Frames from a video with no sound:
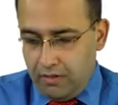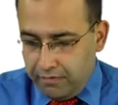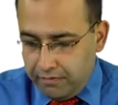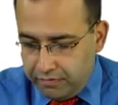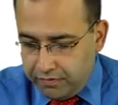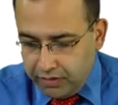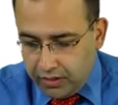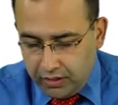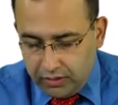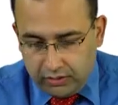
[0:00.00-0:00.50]

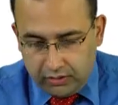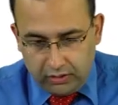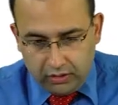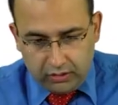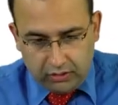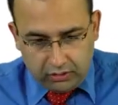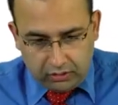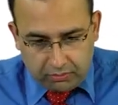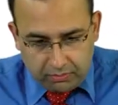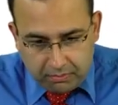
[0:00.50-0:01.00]

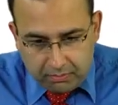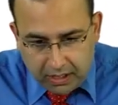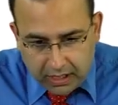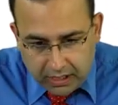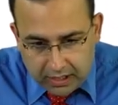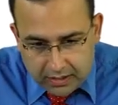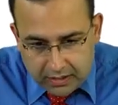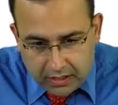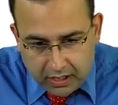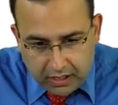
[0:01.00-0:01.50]
Versus
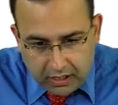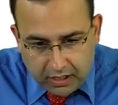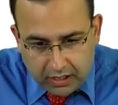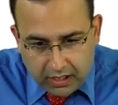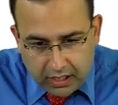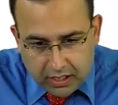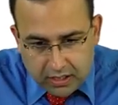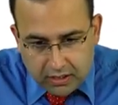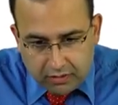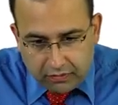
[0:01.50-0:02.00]
metastatic
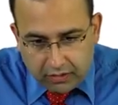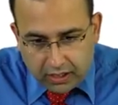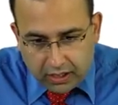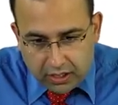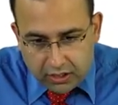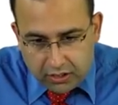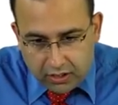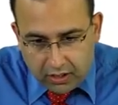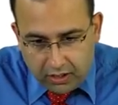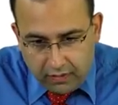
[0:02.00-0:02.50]

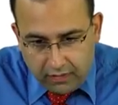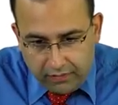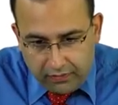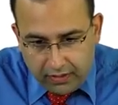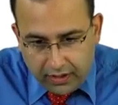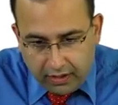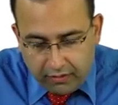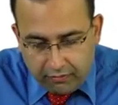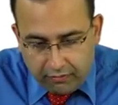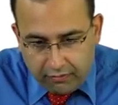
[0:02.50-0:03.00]
calcification,
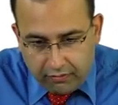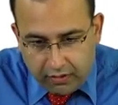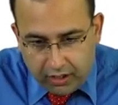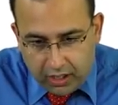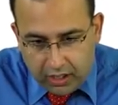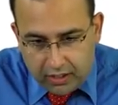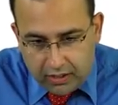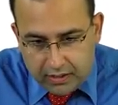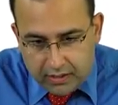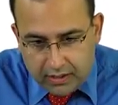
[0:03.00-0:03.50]

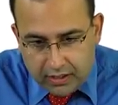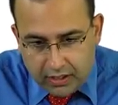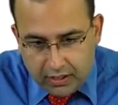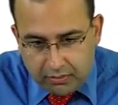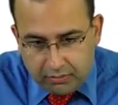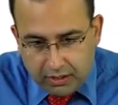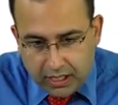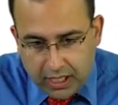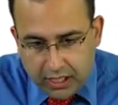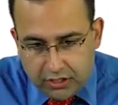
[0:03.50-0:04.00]
where
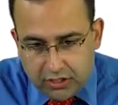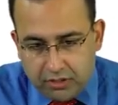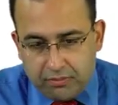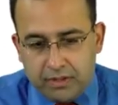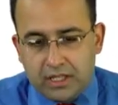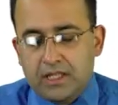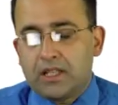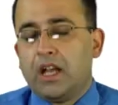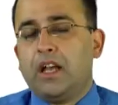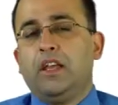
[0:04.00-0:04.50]
serum calcium
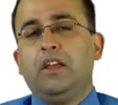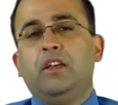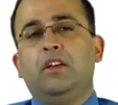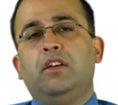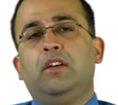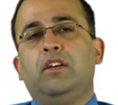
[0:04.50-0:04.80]
is high.